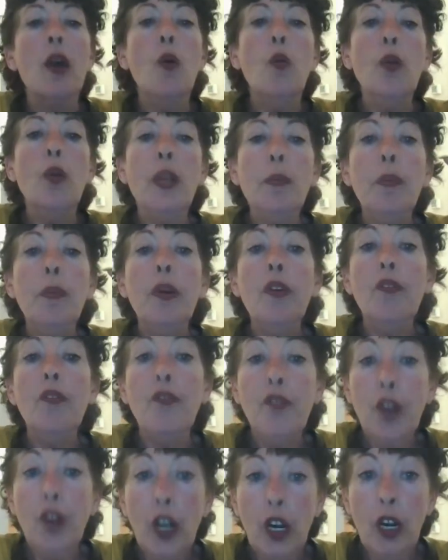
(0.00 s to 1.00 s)
We
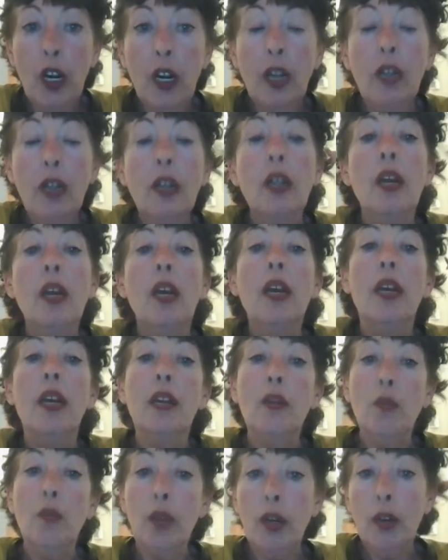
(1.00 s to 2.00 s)
prefer
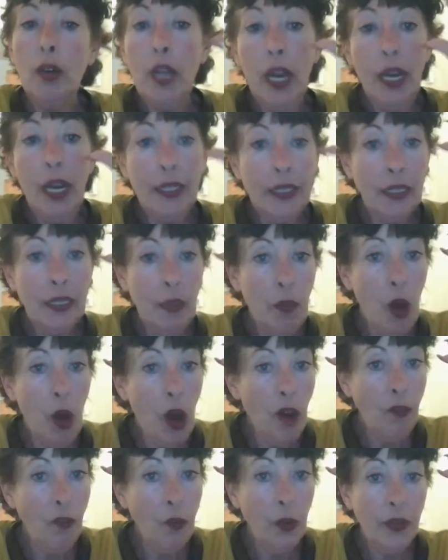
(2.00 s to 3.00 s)
we'll cut some
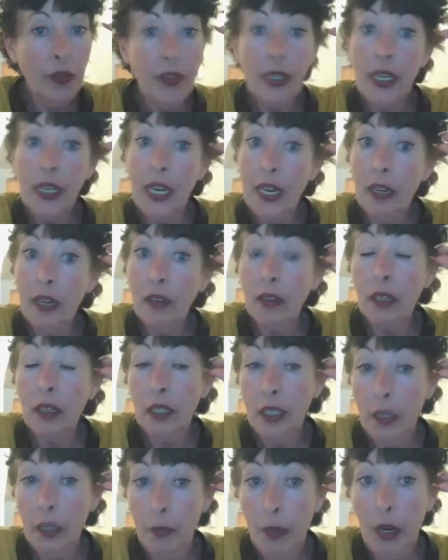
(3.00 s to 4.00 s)
off with the nail
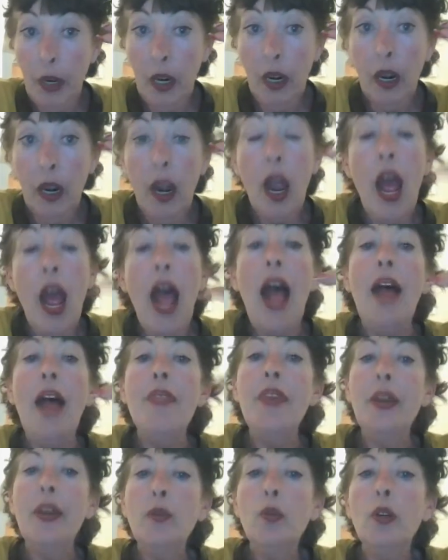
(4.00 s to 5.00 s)
clipper
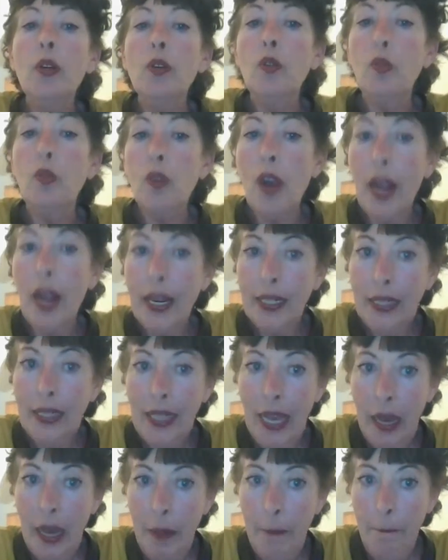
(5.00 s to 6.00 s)
and then we'll grind
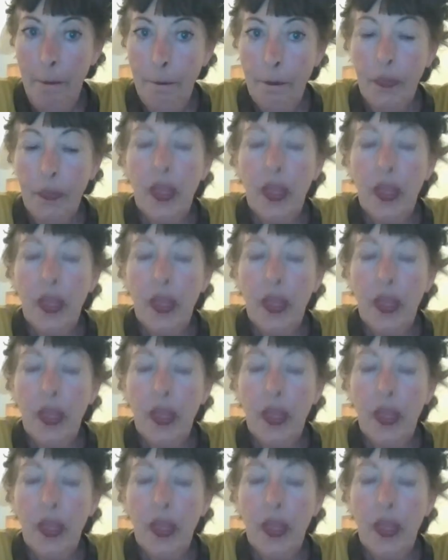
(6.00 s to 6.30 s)
them